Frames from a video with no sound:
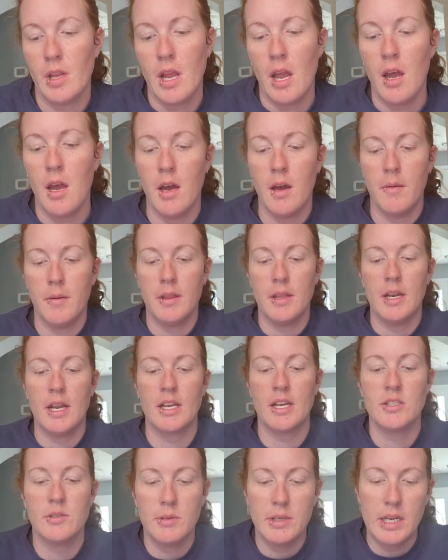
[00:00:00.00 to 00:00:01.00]
Uh, and the
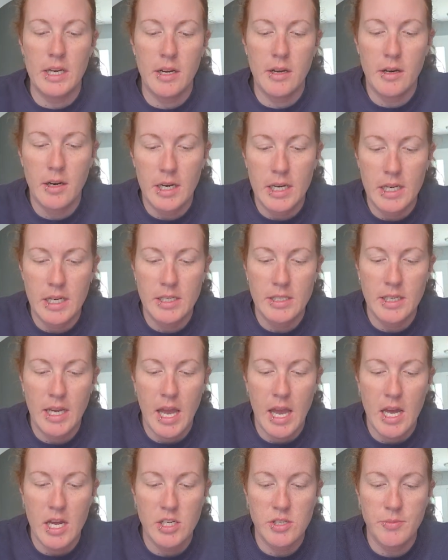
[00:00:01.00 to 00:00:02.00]
next one here is
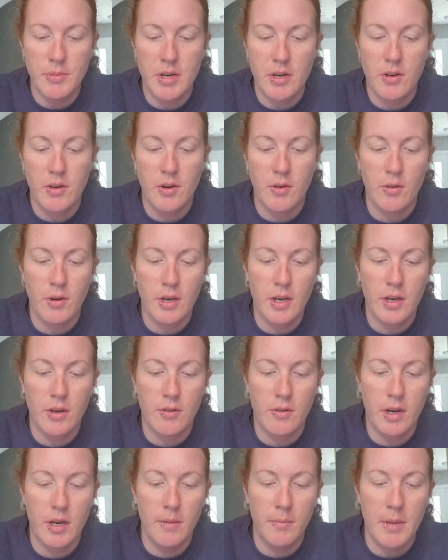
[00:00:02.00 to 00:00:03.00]
Cashmere Coconut
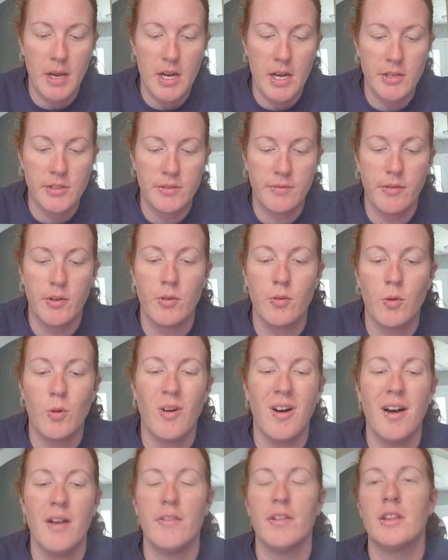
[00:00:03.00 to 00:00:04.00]
Cream Passion Fruit and
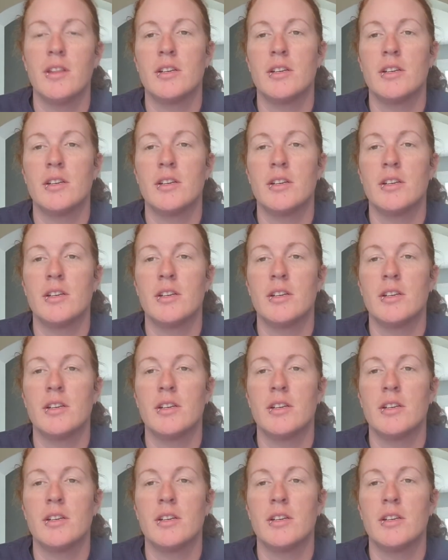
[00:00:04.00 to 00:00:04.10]
Guava.